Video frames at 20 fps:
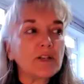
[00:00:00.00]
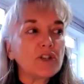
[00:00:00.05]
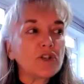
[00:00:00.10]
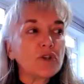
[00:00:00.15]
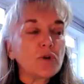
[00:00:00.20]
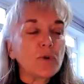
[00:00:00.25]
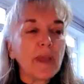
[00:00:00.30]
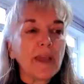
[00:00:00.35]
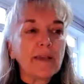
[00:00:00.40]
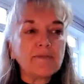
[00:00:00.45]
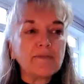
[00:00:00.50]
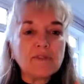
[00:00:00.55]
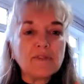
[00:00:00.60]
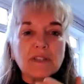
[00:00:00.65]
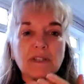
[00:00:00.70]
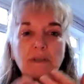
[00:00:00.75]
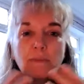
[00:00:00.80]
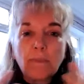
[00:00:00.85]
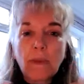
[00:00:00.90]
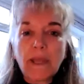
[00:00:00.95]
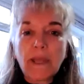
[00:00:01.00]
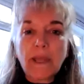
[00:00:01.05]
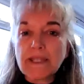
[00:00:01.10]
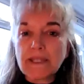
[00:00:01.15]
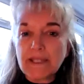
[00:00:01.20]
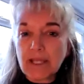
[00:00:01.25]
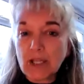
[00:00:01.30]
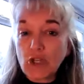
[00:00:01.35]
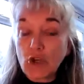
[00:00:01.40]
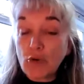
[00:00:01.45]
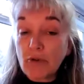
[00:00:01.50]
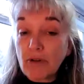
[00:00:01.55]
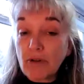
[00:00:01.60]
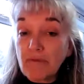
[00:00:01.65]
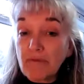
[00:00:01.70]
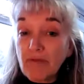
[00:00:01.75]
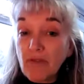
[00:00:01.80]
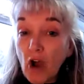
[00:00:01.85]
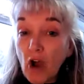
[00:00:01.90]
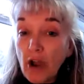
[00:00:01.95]
to have space in your
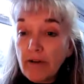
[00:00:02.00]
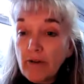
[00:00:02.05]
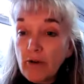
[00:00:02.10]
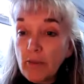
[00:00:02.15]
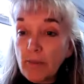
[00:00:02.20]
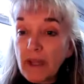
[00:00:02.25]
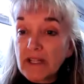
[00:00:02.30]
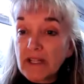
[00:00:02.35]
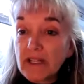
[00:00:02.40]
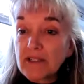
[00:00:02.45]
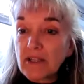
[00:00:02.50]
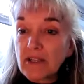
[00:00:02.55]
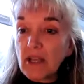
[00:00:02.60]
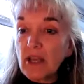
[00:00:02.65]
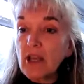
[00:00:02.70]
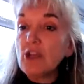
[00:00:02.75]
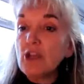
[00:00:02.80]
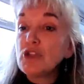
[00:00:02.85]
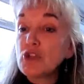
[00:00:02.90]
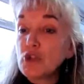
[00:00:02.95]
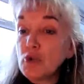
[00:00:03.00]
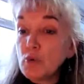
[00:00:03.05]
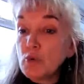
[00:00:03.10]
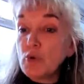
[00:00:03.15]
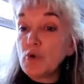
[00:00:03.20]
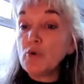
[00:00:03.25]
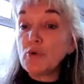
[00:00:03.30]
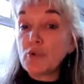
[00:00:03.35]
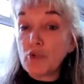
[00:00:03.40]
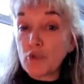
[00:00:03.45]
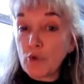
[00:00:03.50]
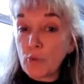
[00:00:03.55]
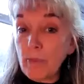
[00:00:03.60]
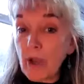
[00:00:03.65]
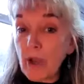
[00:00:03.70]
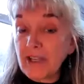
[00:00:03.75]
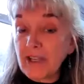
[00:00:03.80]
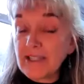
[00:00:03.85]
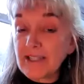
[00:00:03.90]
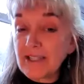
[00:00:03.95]
environment to use your
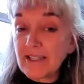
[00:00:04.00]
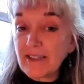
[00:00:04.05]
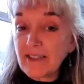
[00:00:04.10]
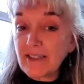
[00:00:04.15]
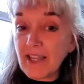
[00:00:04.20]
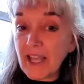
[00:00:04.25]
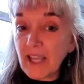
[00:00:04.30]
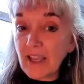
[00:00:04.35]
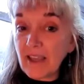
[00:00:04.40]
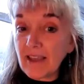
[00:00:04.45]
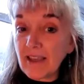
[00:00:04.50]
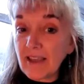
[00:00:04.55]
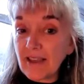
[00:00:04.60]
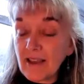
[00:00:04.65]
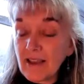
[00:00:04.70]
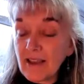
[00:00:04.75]
mind to think.